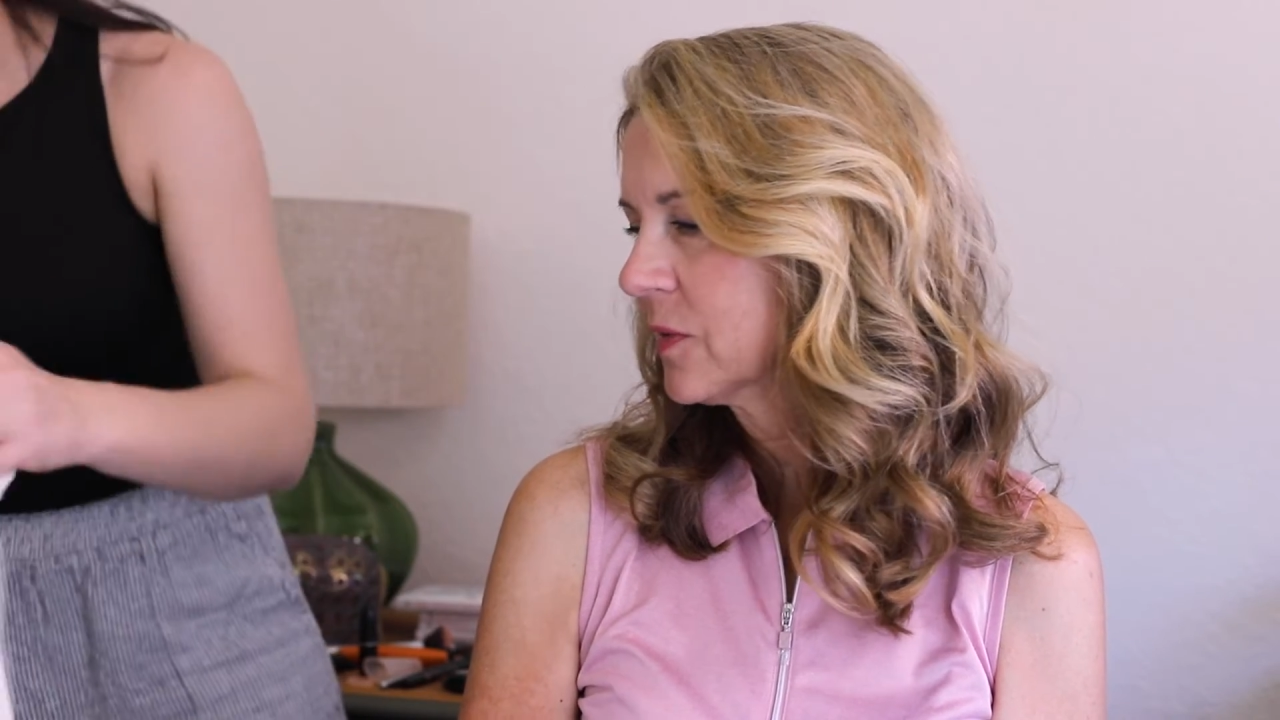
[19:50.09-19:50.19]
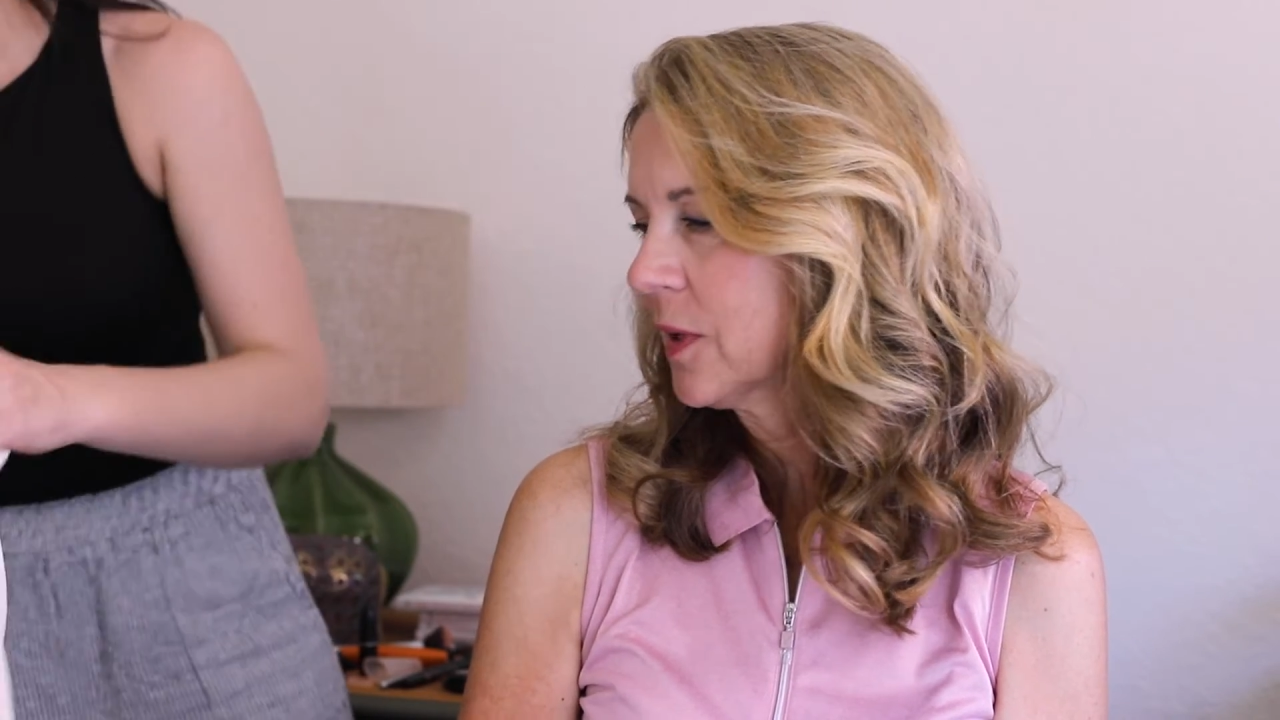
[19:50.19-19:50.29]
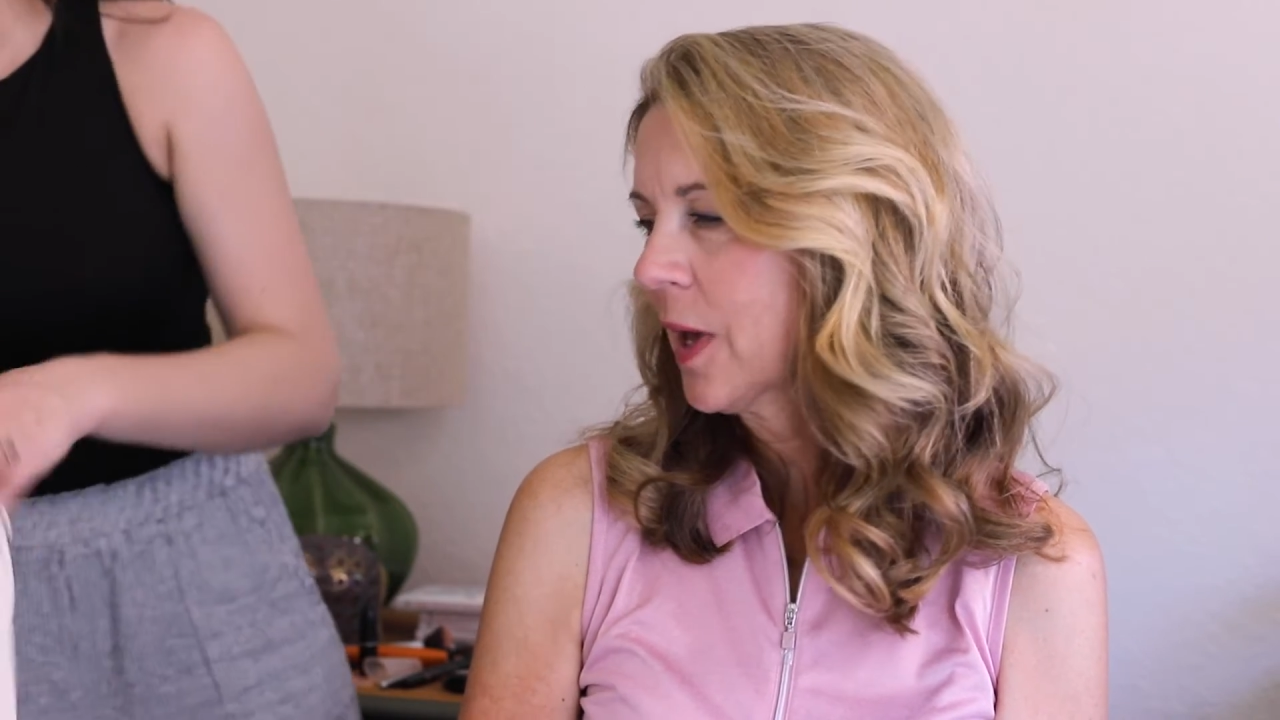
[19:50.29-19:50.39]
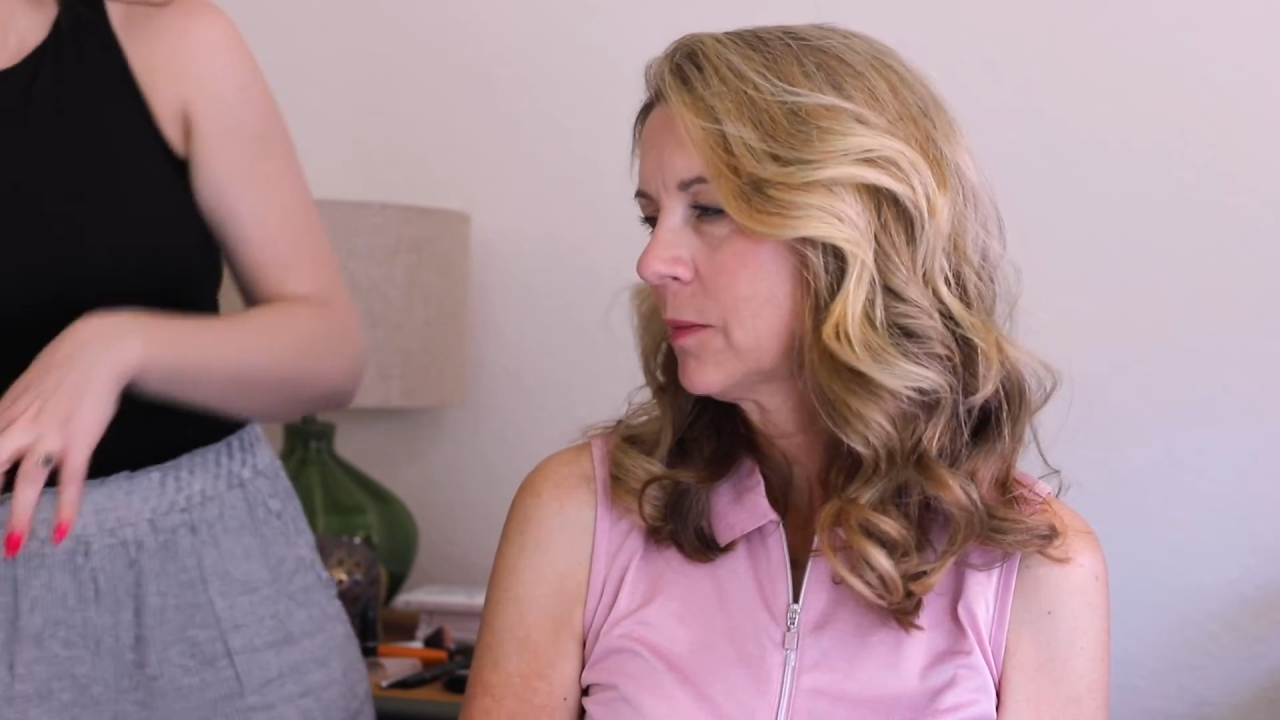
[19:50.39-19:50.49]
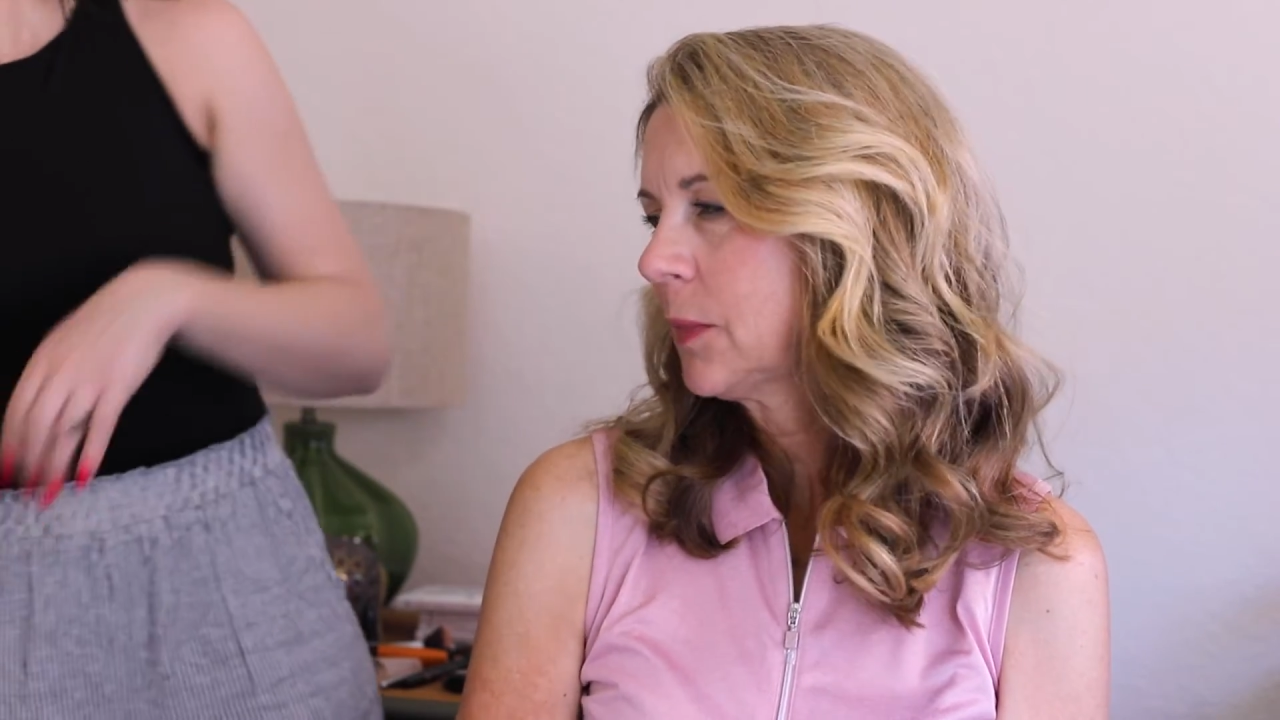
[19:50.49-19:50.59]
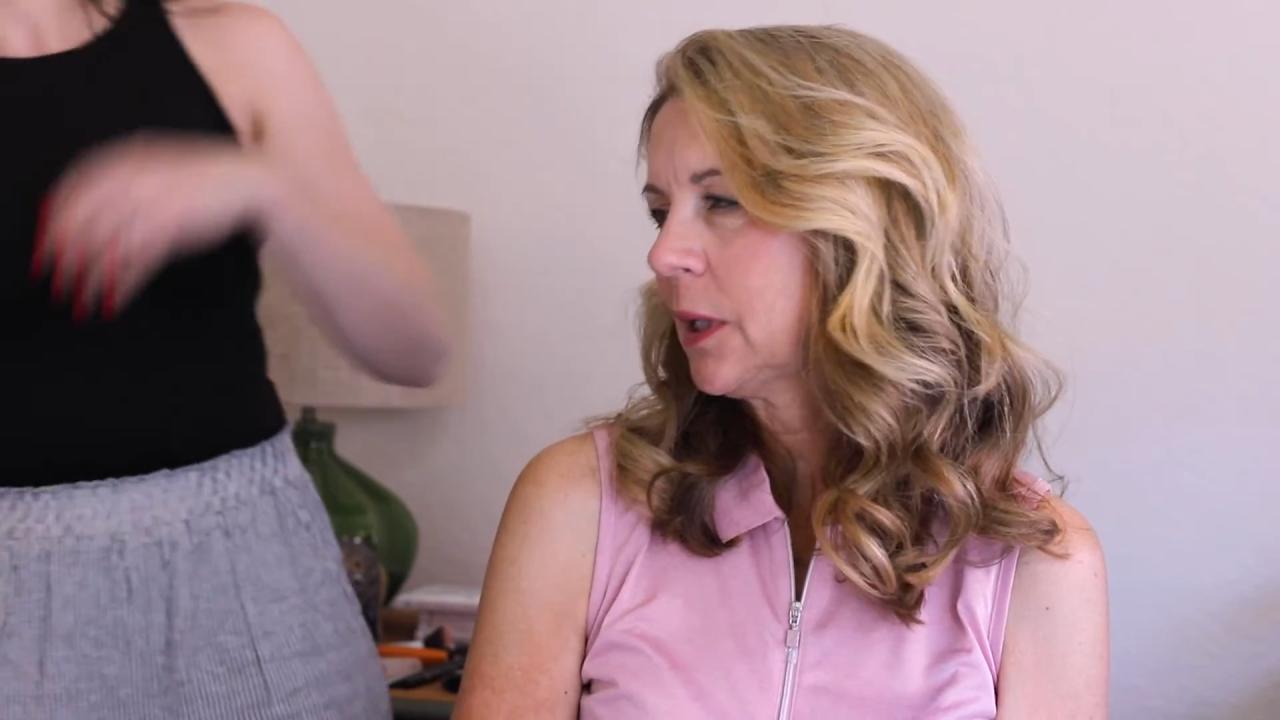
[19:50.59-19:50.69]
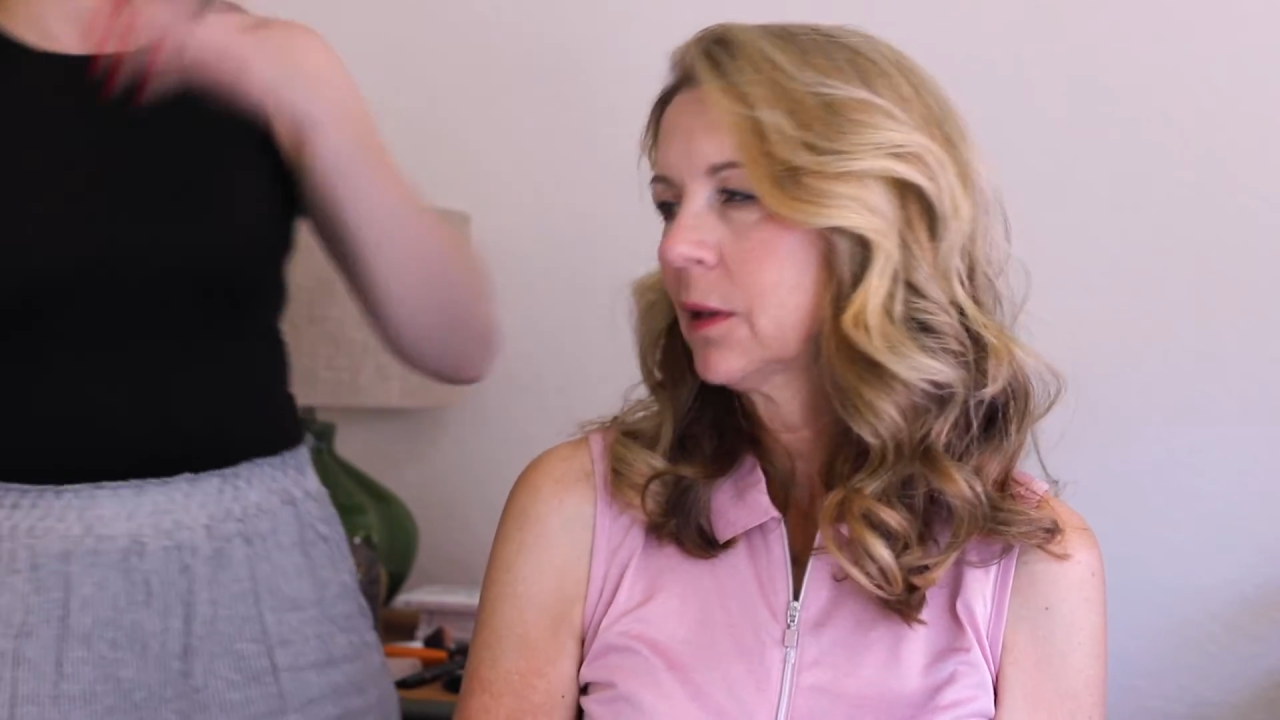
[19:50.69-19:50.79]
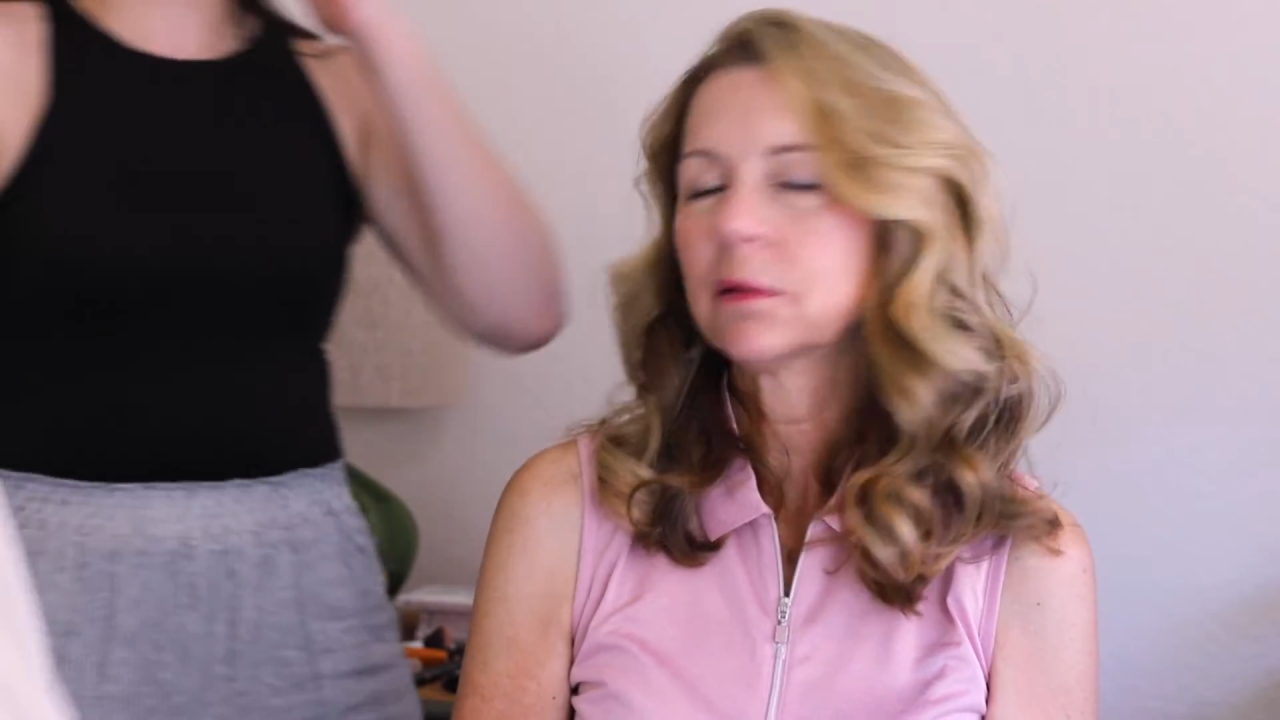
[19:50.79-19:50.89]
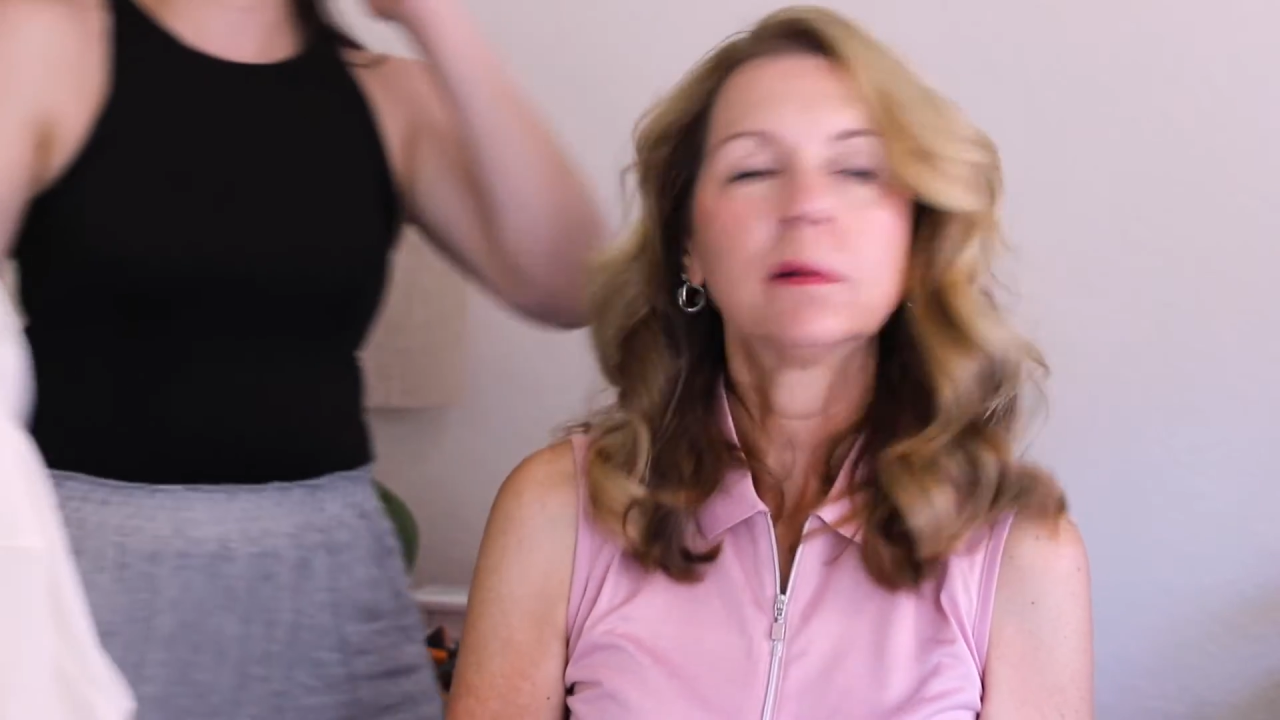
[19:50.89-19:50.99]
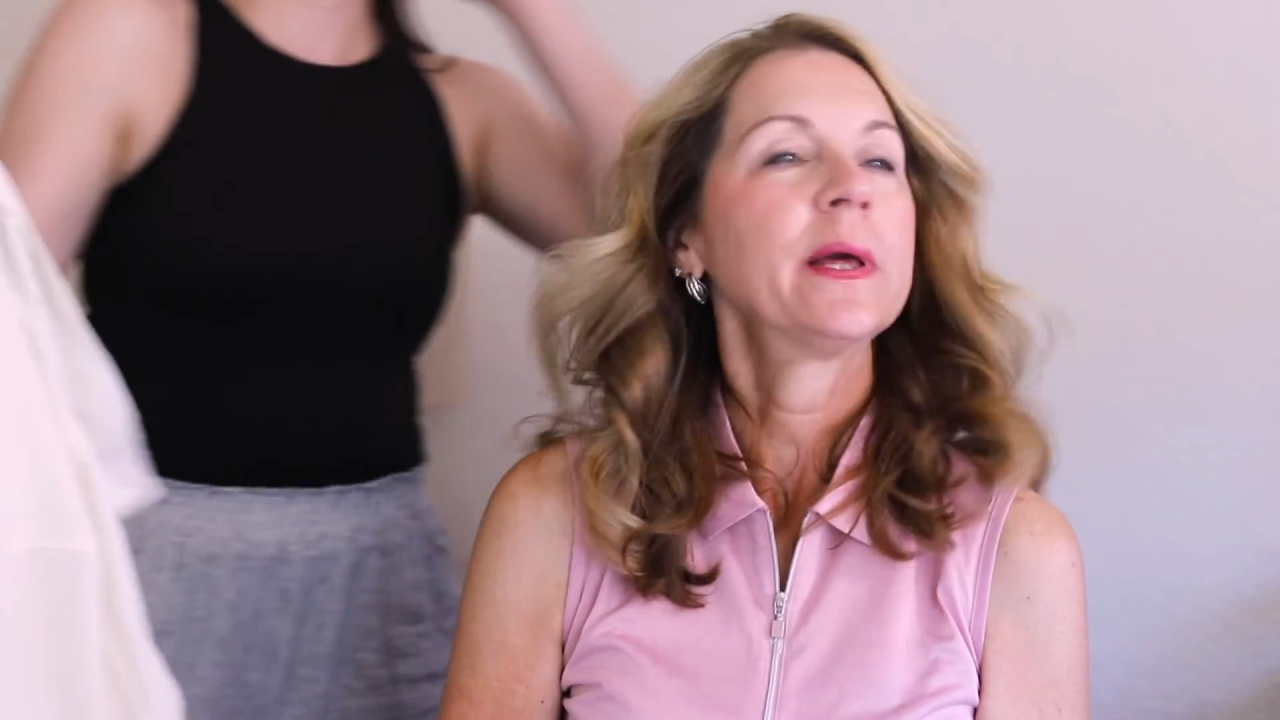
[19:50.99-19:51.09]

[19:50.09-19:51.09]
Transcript: good on me.